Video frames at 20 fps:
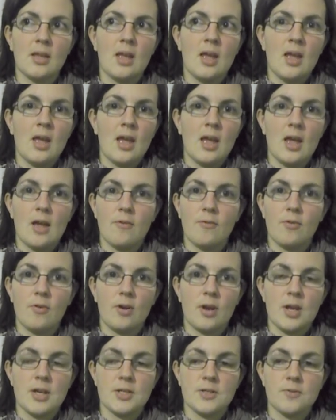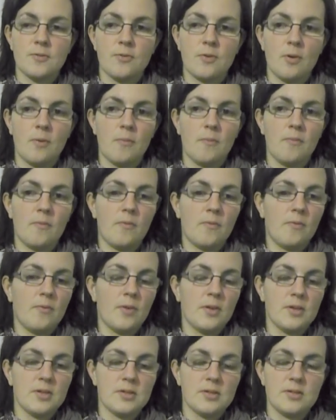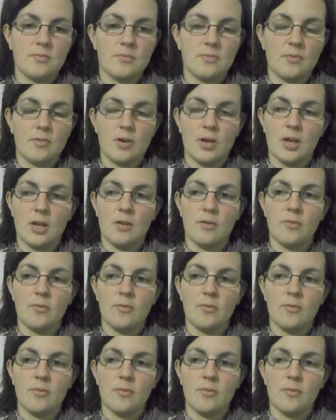have a rest from this grief.